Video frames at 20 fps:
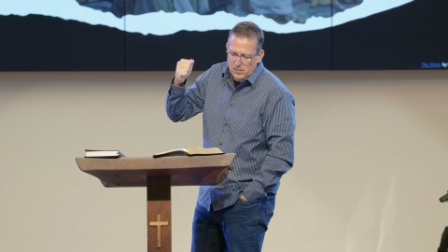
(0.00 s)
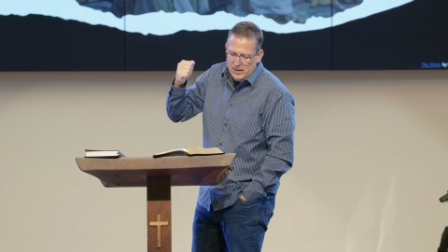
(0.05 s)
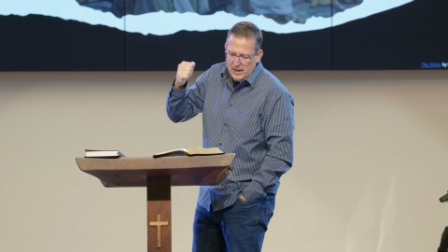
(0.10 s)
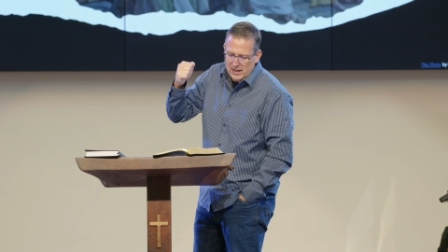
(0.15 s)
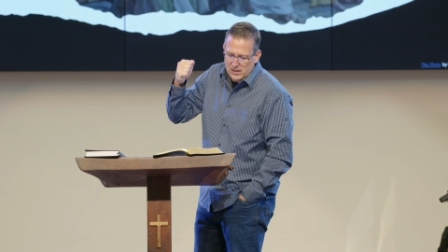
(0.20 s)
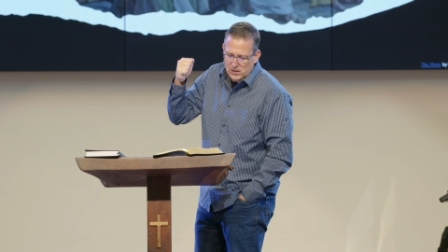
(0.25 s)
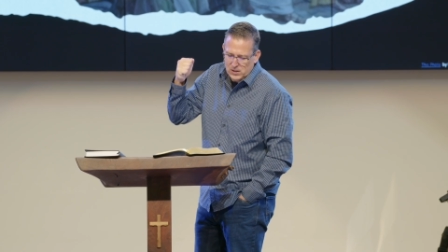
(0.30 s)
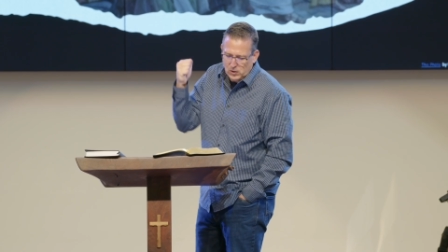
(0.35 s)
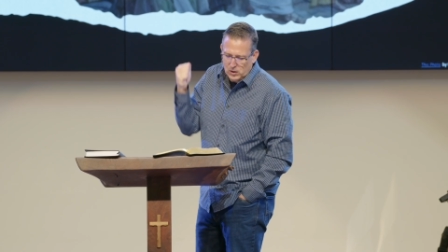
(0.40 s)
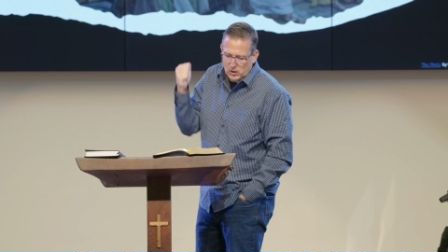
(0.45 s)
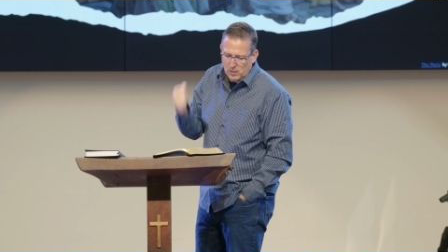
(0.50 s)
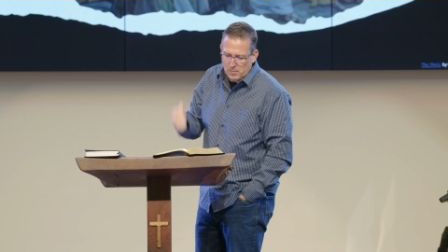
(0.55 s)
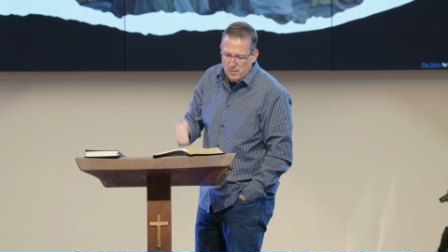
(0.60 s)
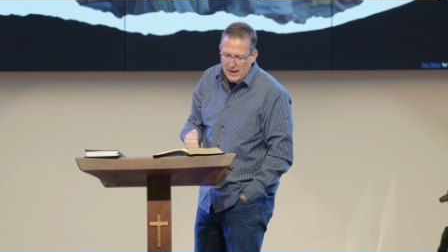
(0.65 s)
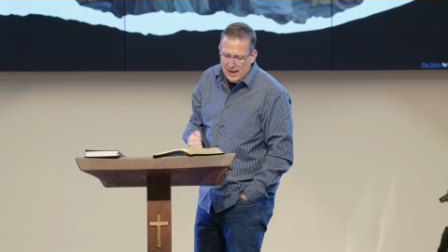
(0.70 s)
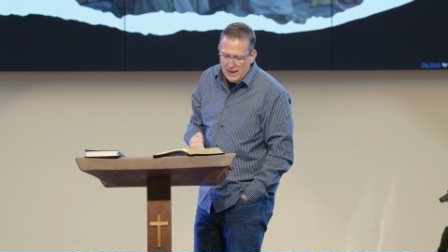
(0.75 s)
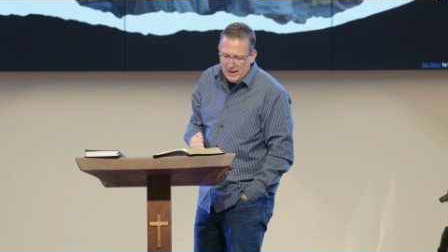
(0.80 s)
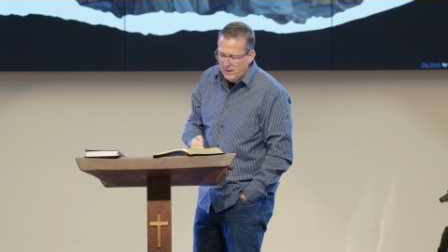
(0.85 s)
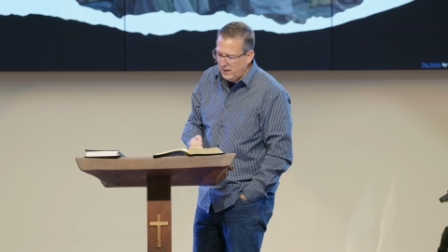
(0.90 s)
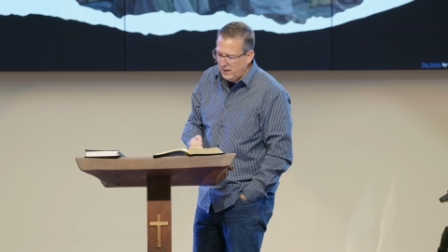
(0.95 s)
and to
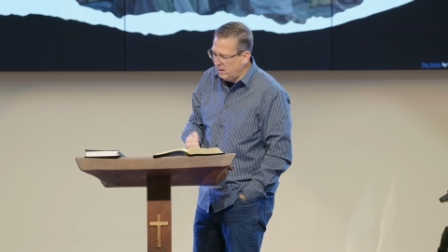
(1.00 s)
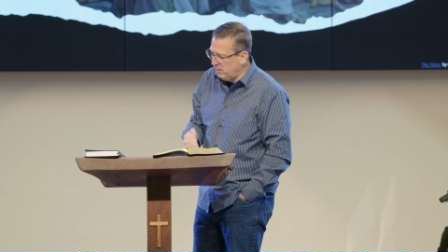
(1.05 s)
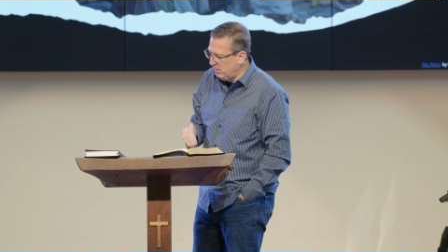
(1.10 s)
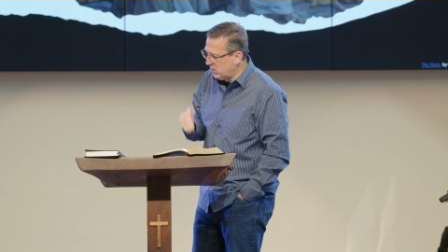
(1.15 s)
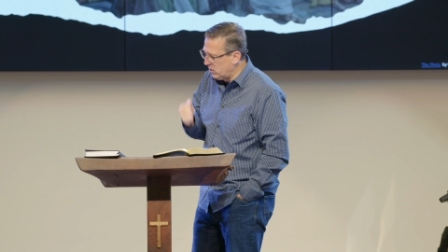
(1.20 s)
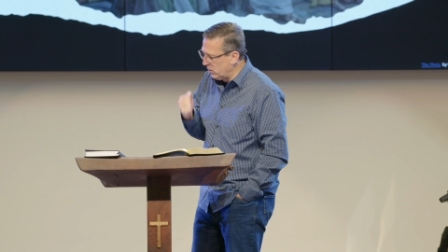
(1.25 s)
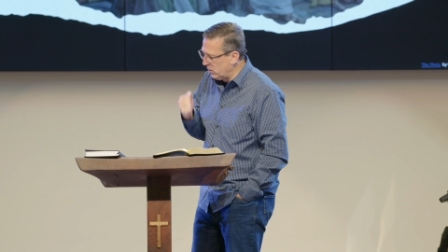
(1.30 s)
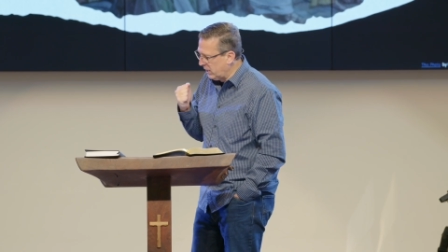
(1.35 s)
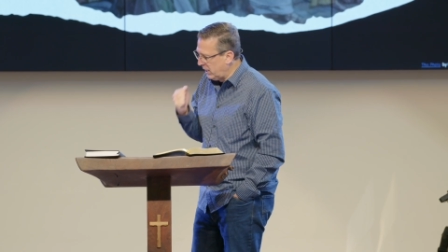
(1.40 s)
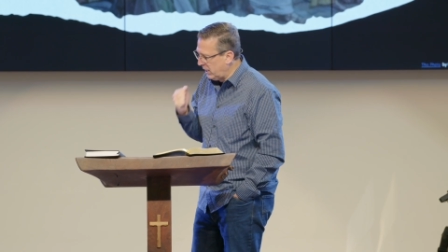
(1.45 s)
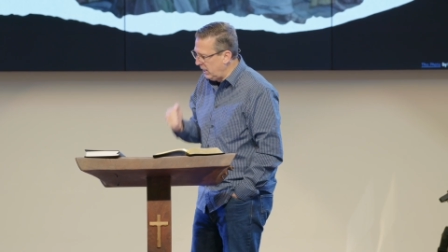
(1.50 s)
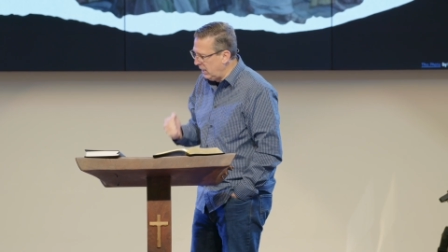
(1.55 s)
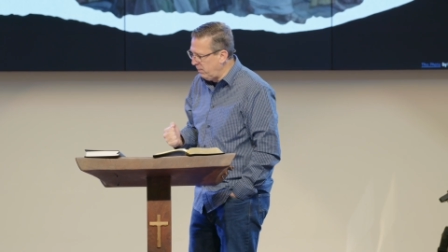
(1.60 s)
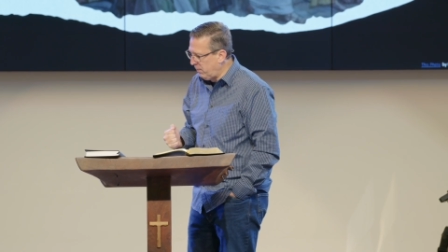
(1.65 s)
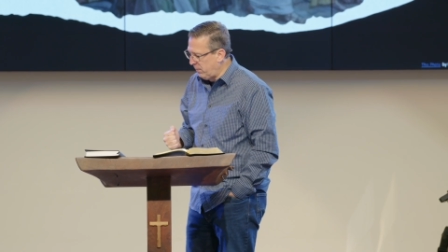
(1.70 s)
command them to keep